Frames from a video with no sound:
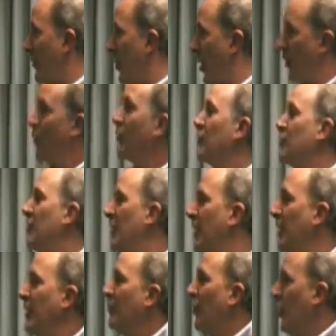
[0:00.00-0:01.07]
anymore, and we're
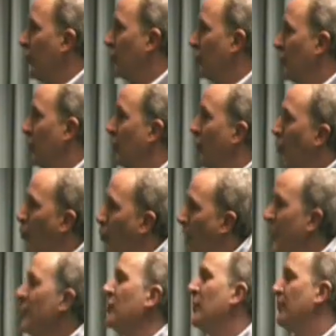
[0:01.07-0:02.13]
sending in more troops.
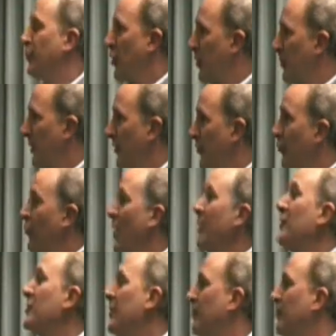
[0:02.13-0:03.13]
What is the purpose? What